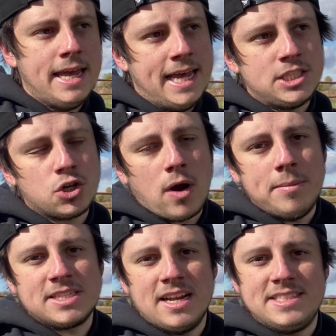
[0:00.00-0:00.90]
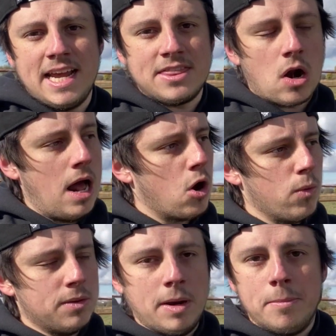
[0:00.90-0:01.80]
Instagram is going to take their
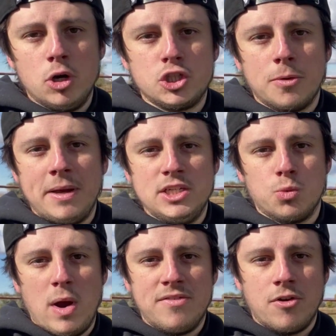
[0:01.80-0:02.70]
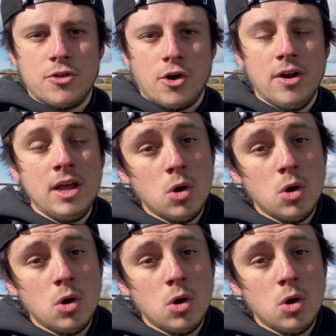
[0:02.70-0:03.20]
algorithm and push your page way further,